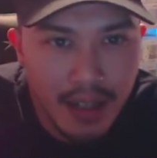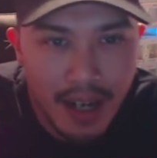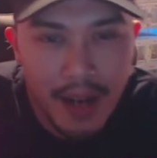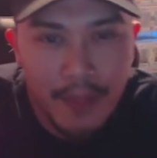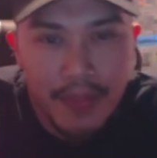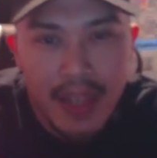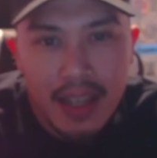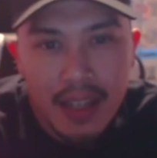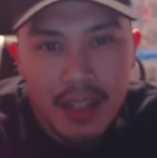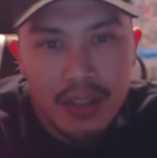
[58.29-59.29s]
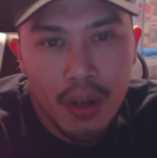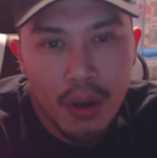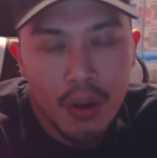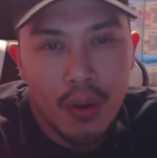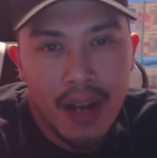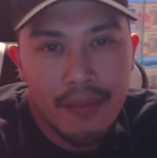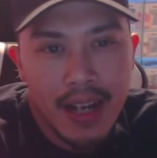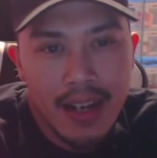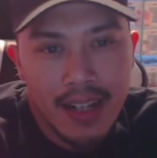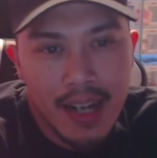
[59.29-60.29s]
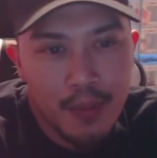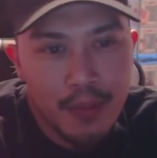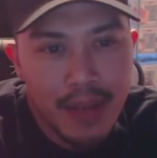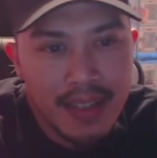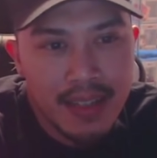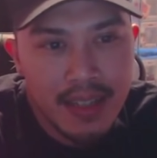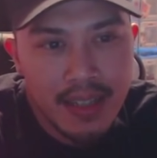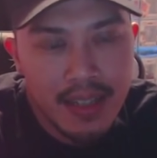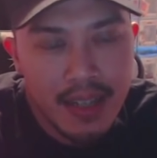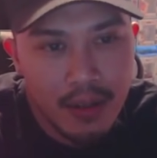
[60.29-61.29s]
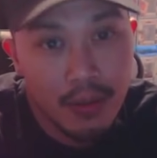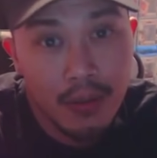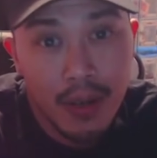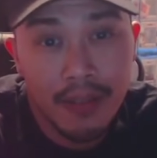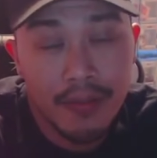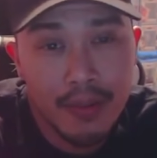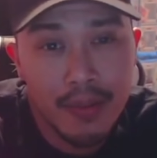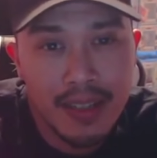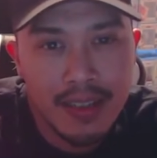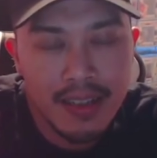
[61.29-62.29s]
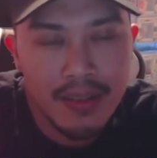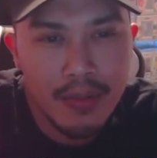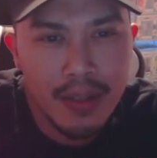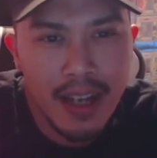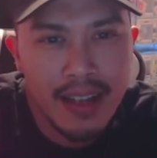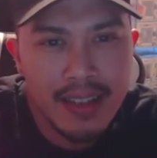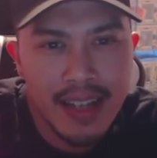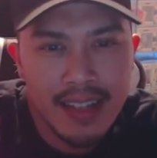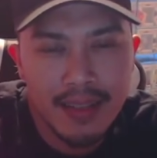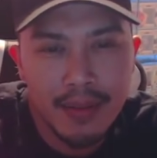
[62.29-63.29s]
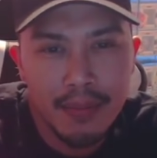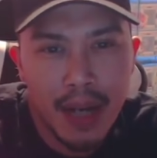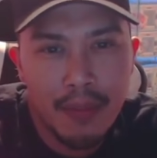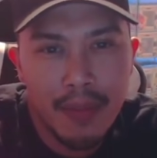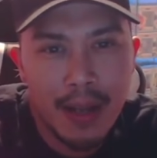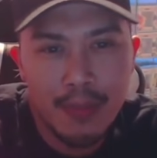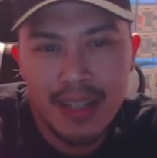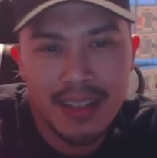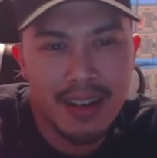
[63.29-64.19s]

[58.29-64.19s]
Alright, so I've gotten a couple messages, well, quite a few messages from you guys asking about my opinion